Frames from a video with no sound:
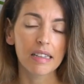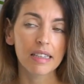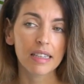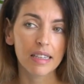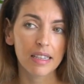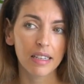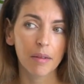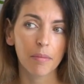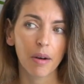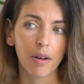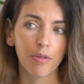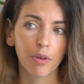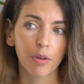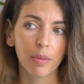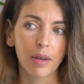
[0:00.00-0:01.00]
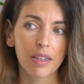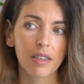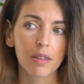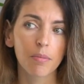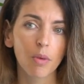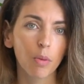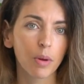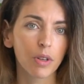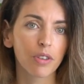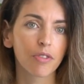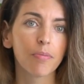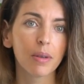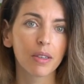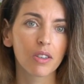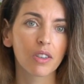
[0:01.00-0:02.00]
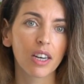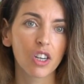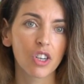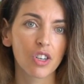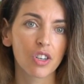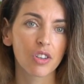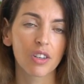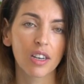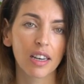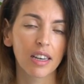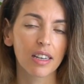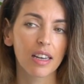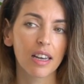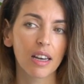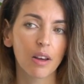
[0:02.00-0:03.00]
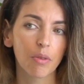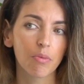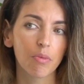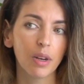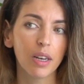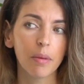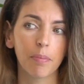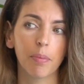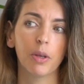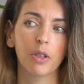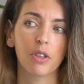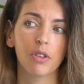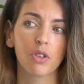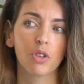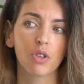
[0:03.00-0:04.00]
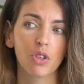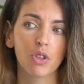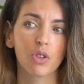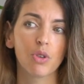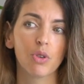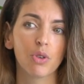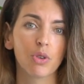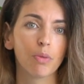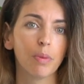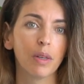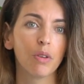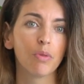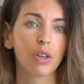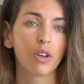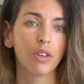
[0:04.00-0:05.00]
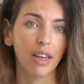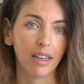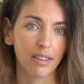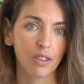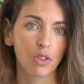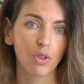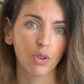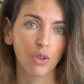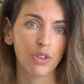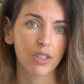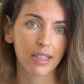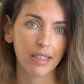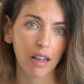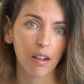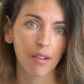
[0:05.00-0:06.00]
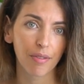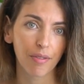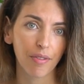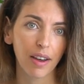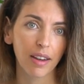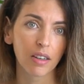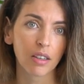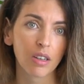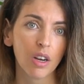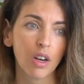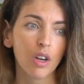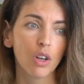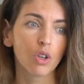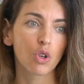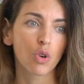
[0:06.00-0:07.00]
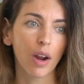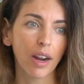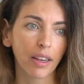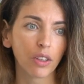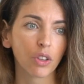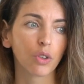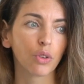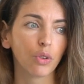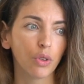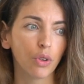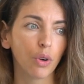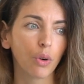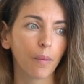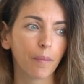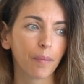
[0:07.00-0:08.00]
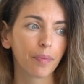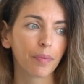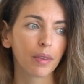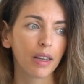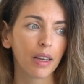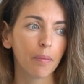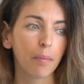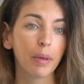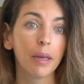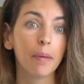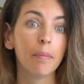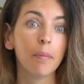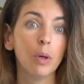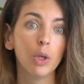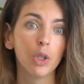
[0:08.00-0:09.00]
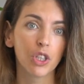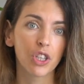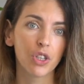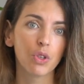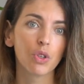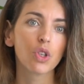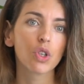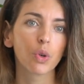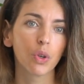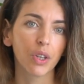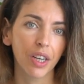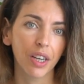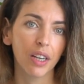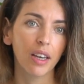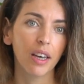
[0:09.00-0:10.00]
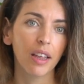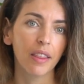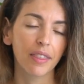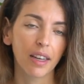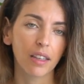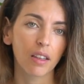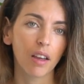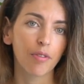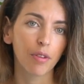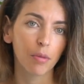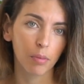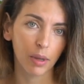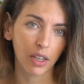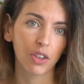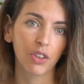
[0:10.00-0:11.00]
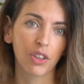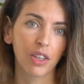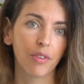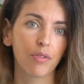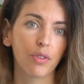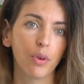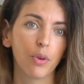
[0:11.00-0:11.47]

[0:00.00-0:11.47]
cinema for me is a moment of meditation, really important, just, you know, to be reconnected to yourself and trying to, you know, be immersed in a journey that a filmmaker gives you.